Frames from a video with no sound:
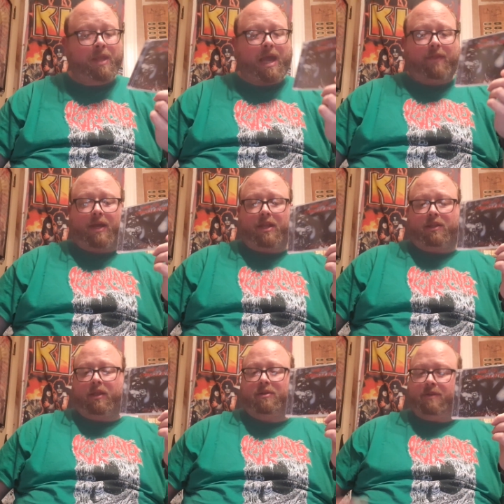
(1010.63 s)
And then
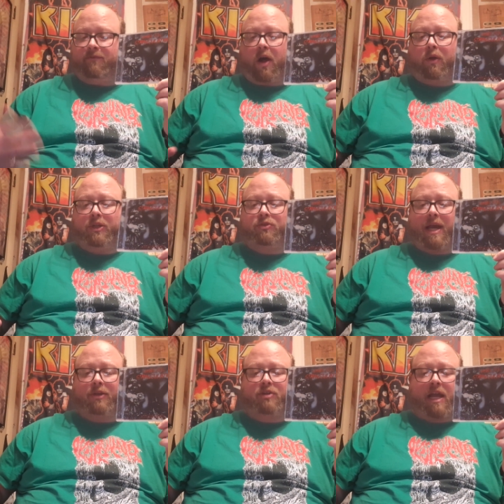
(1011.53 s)
the following
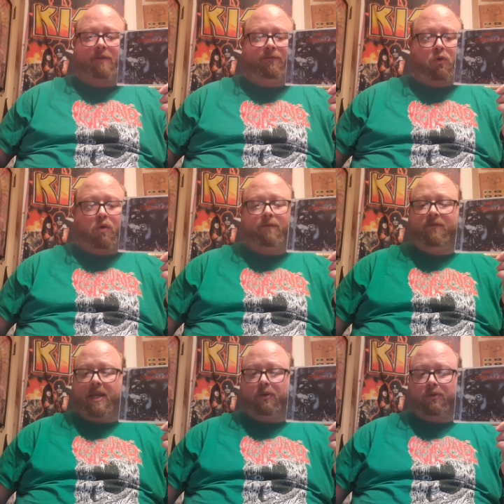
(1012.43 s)
track, track four,
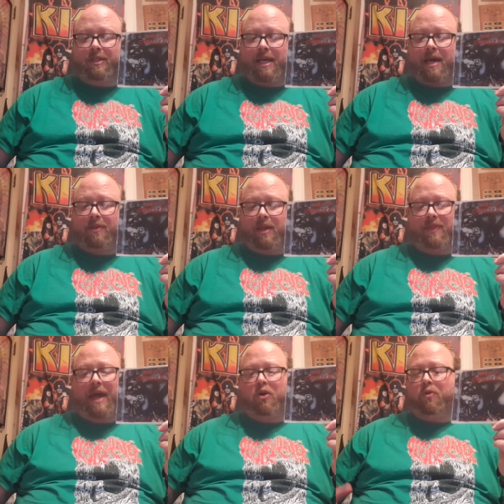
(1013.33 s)
Fetal Death,
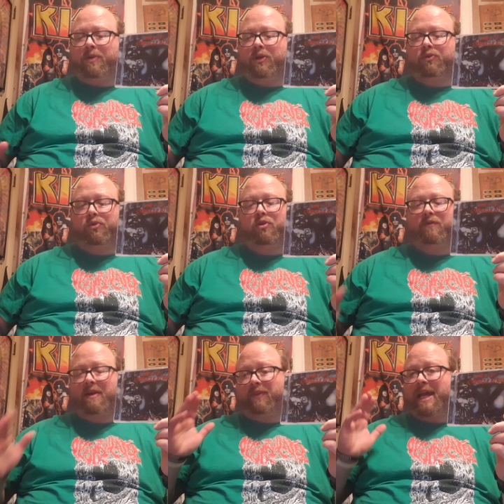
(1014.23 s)
that opening
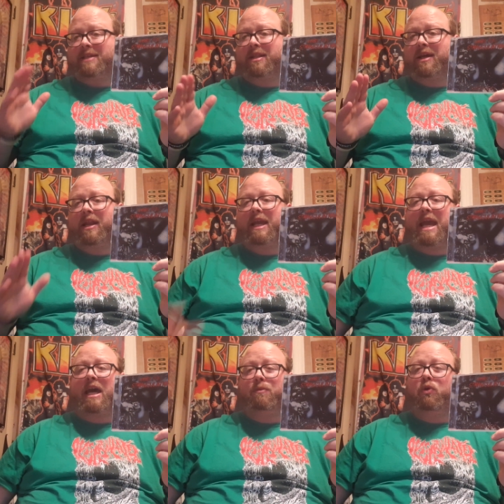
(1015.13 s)
groove definitely has a lot of
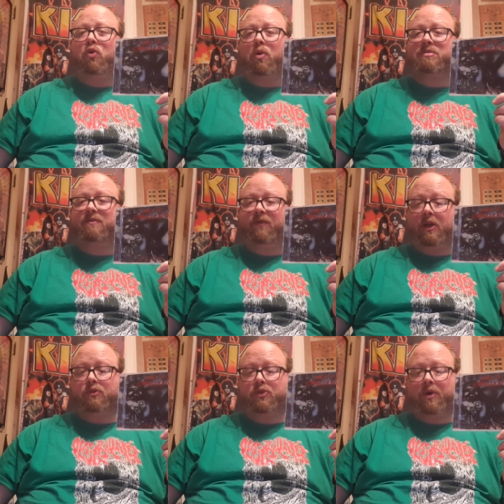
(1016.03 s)
Cannibal Corpse
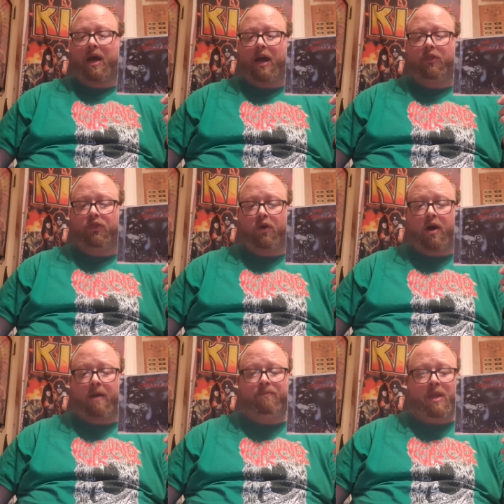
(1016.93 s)
feel to it, I
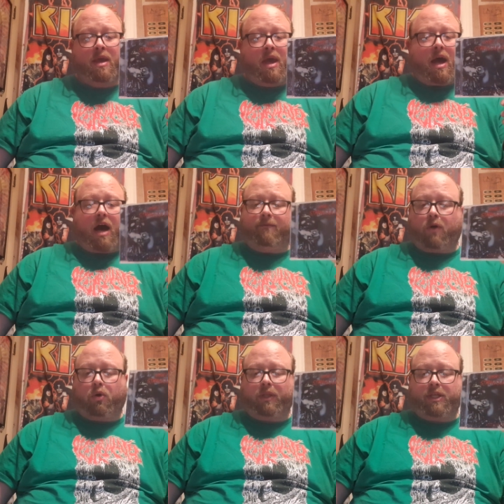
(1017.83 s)
thought. Uh,
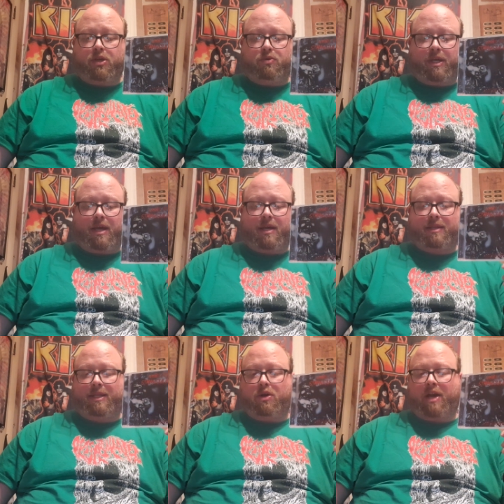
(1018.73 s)
vocally, you get,
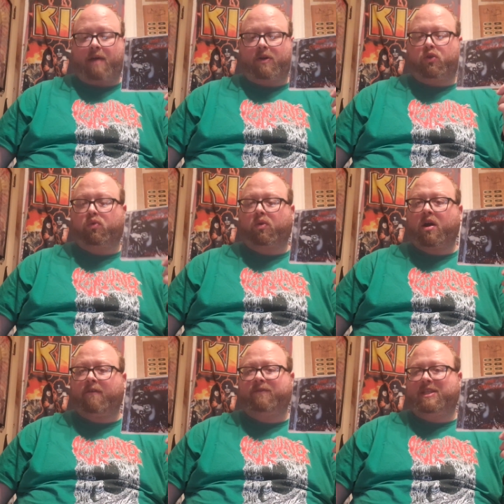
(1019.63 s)
you know, kind of a
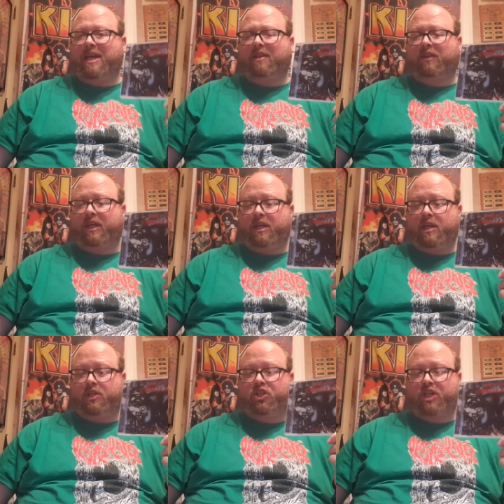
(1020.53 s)
gruff,
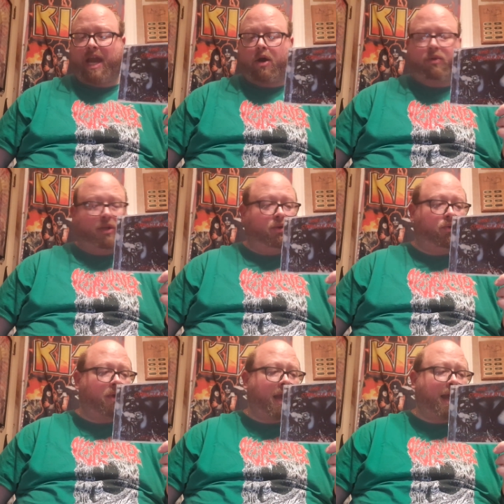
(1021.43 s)
deathly shout and
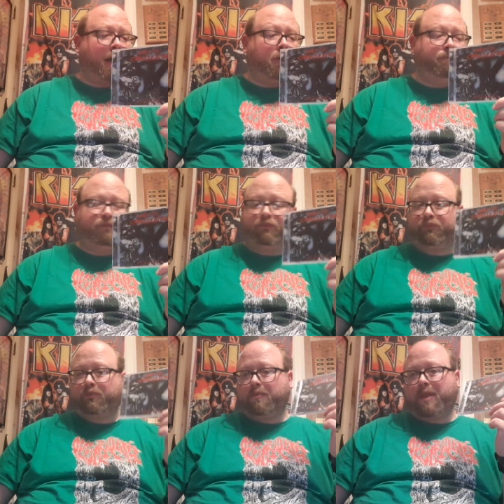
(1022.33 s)
growl
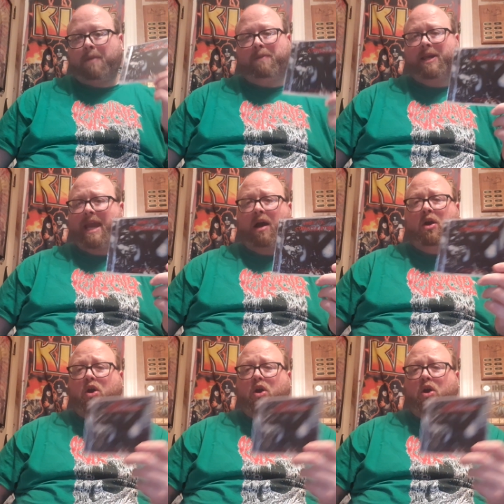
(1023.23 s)
but yeah,